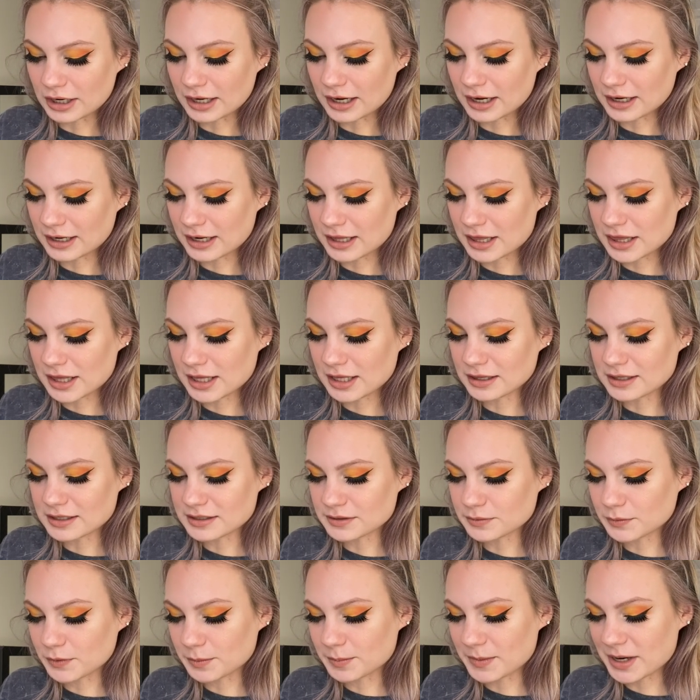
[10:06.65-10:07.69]
and I think this
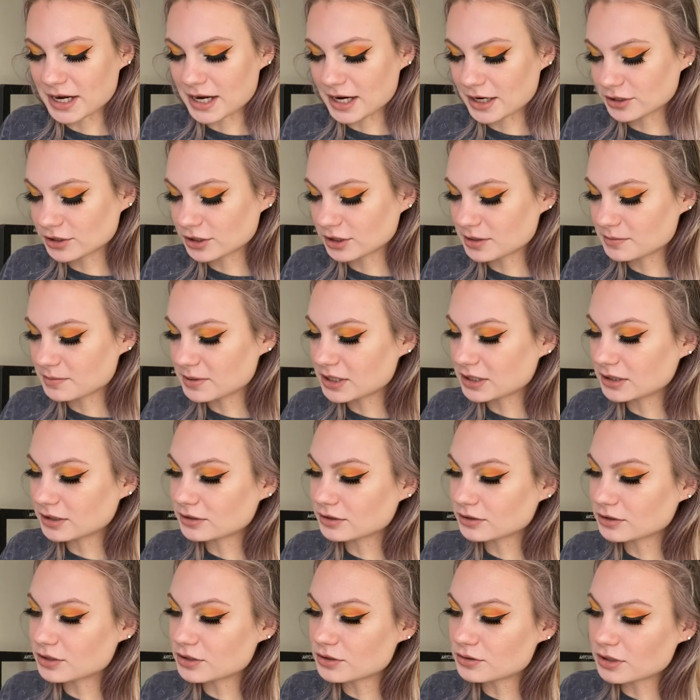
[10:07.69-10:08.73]
one might actually be a little
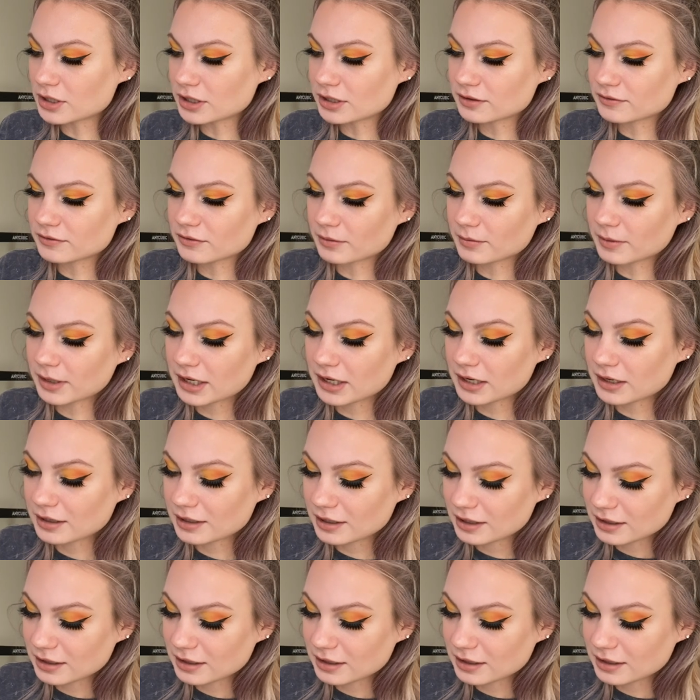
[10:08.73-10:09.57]
too dark for me.